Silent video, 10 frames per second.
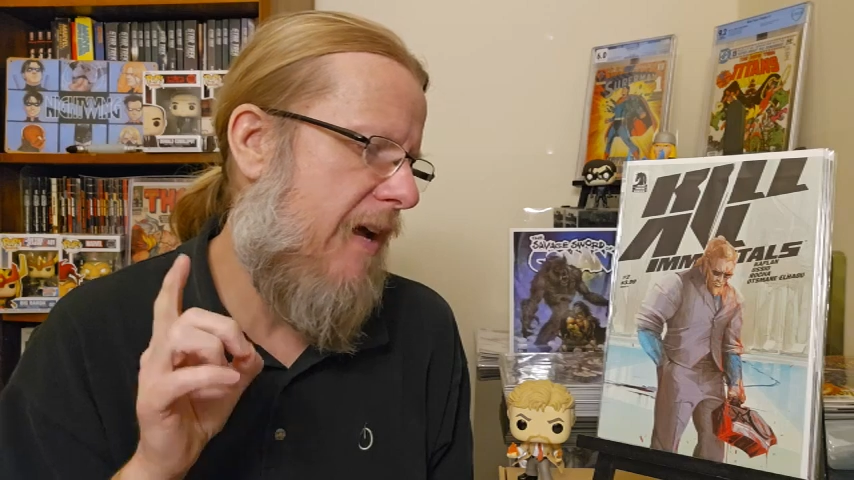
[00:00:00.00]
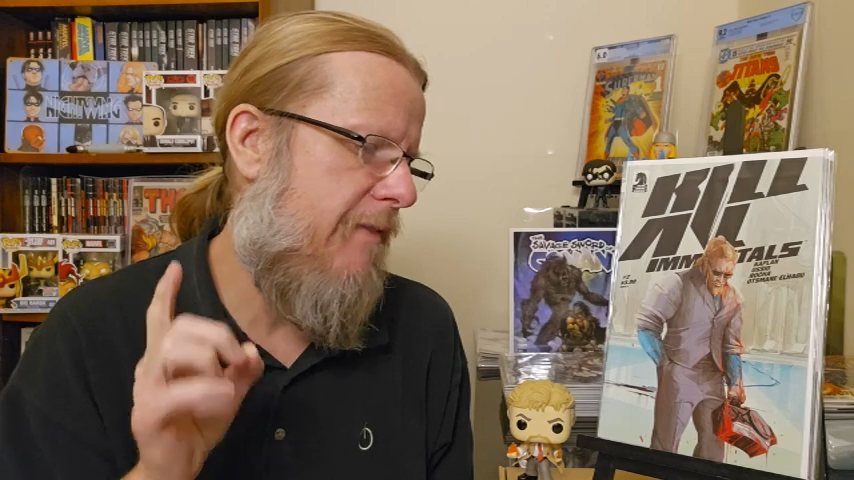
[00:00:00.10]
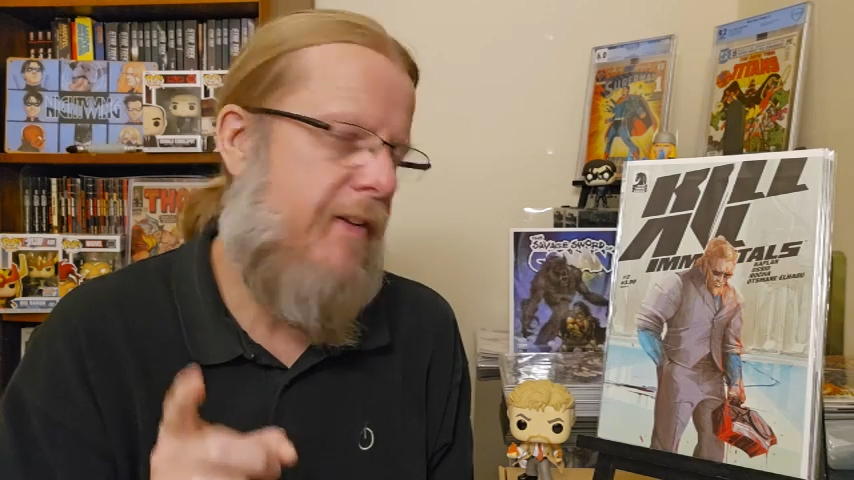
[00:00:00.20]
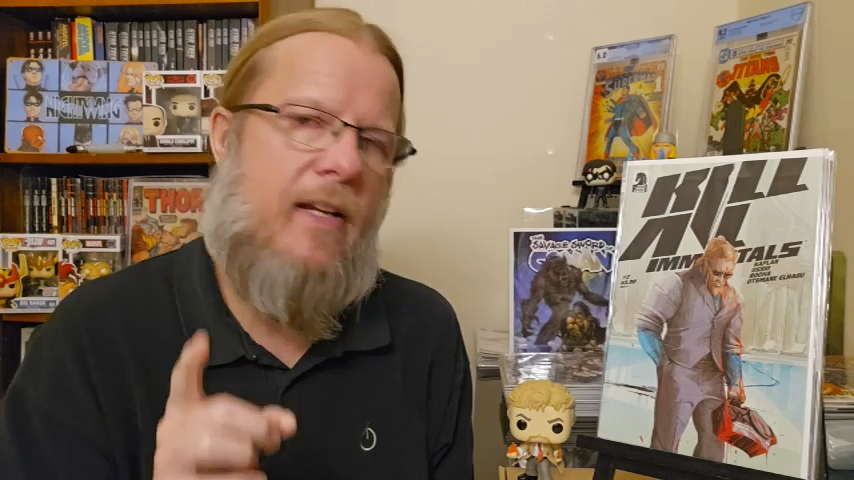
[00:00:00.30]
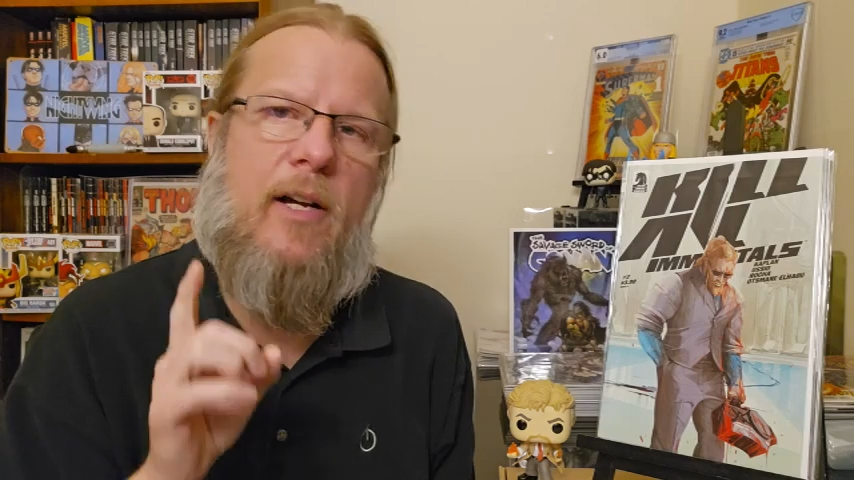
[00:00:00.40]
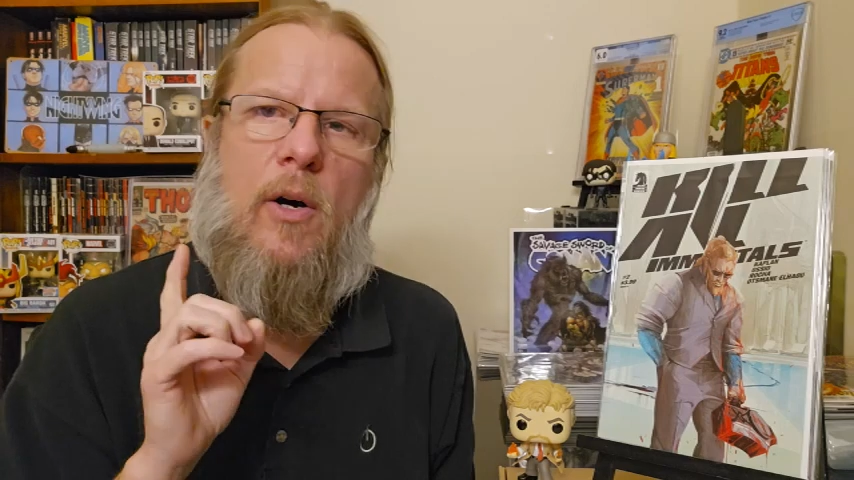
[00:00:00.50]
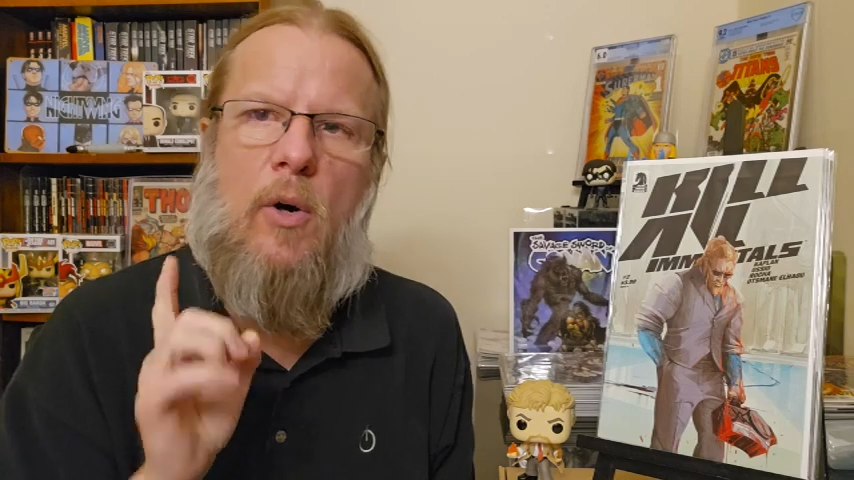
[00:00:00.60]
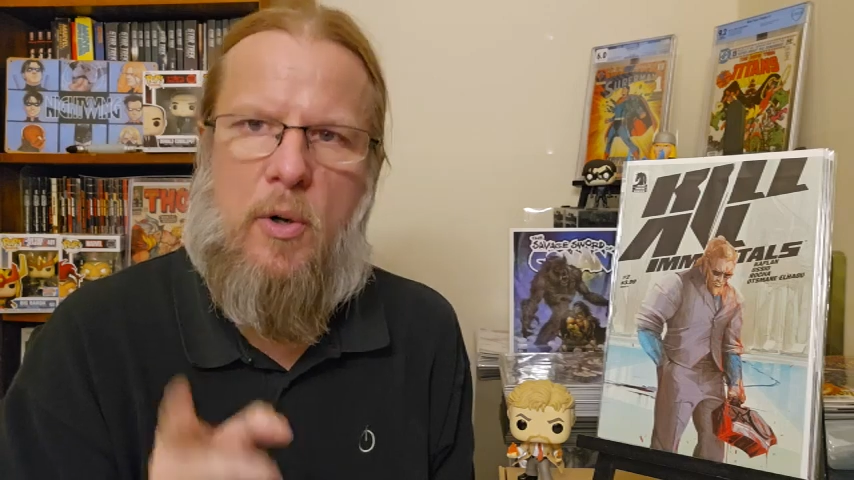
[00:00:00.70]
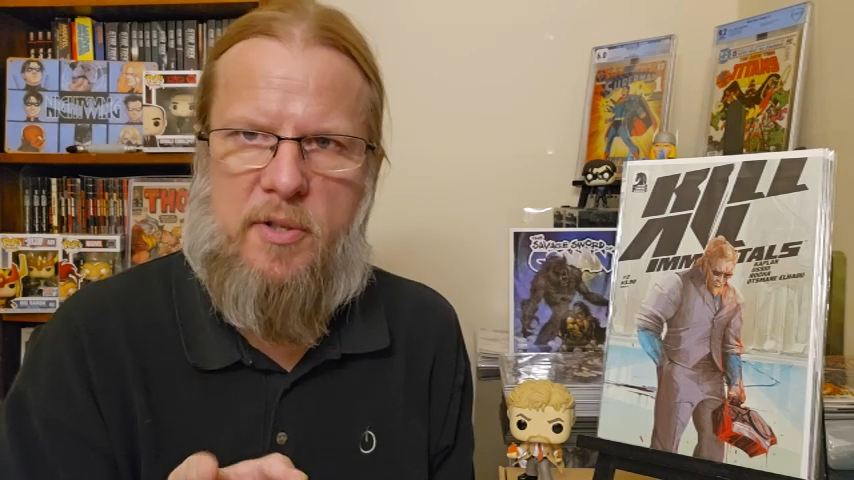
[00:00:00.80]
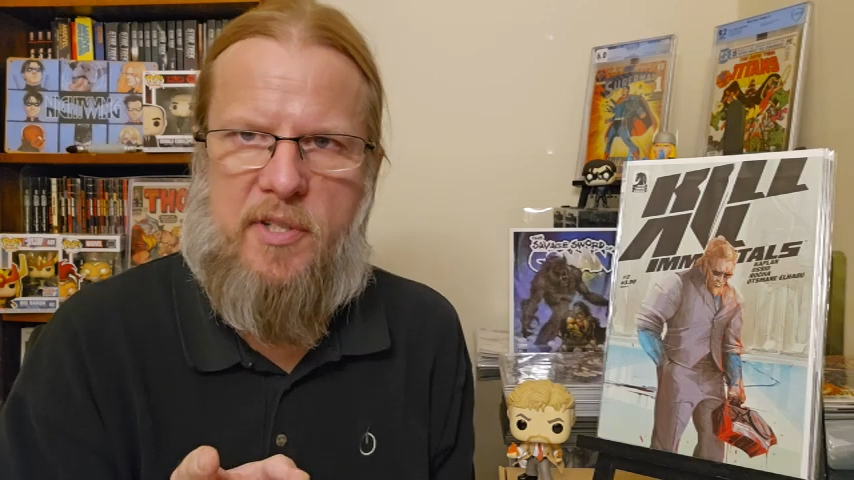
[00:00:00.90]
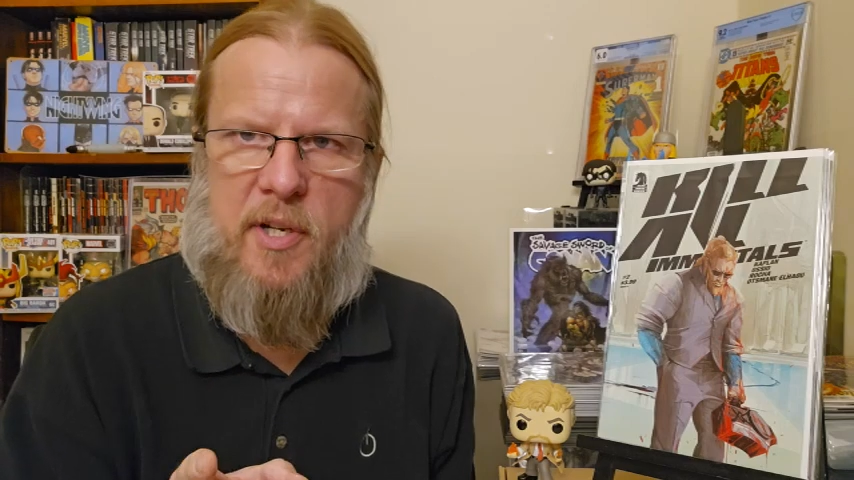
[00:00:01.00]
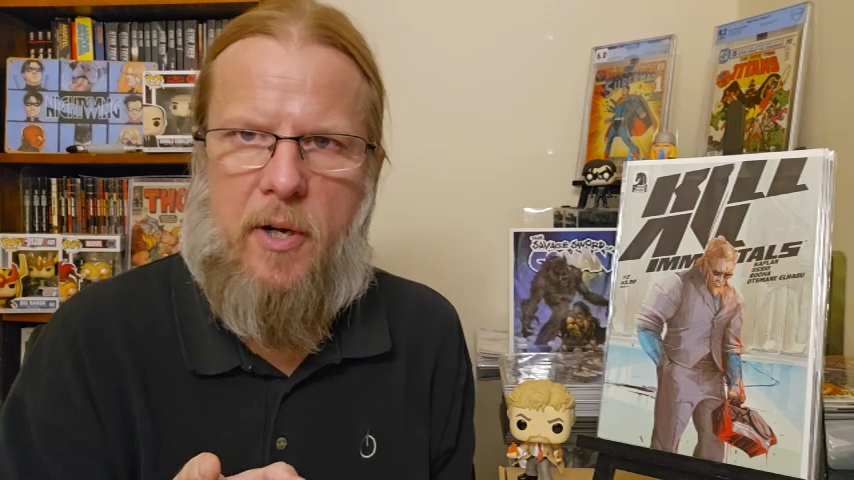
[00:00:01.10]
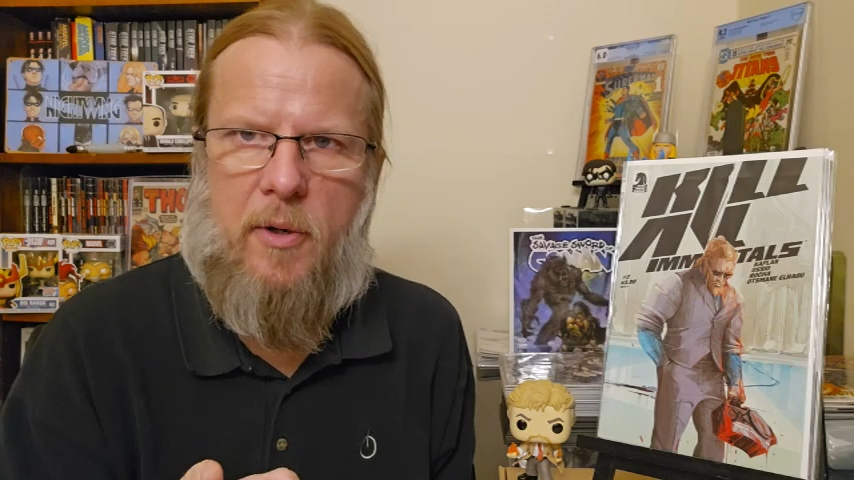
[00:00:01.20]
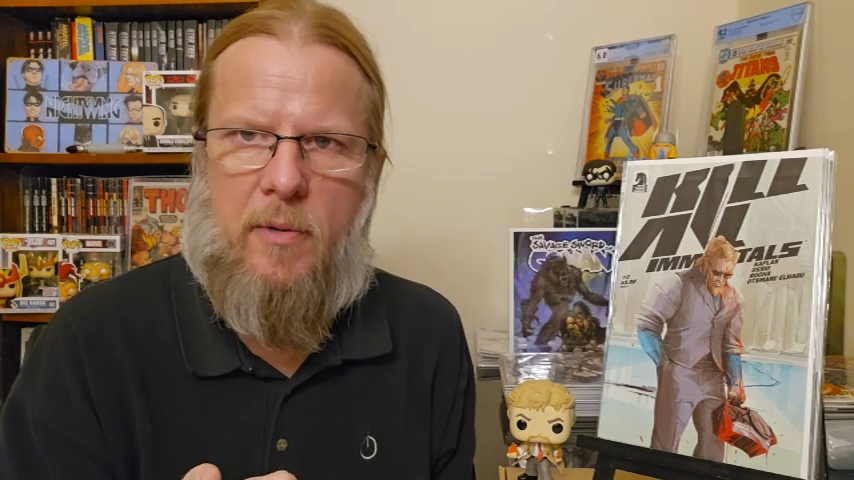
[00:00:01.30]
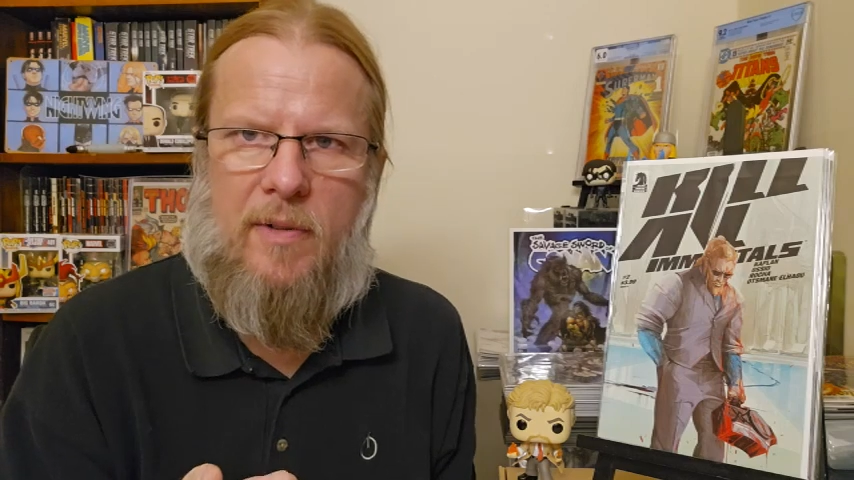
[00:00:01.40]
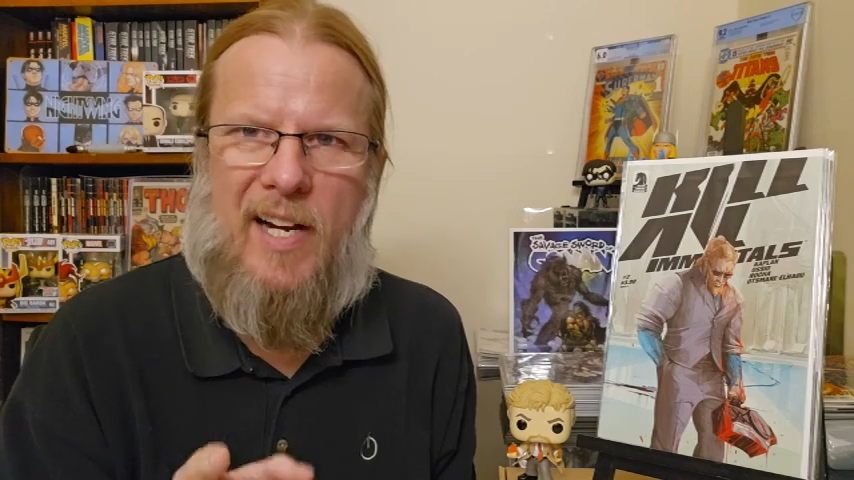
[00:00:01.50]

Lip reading: Fico Ossio.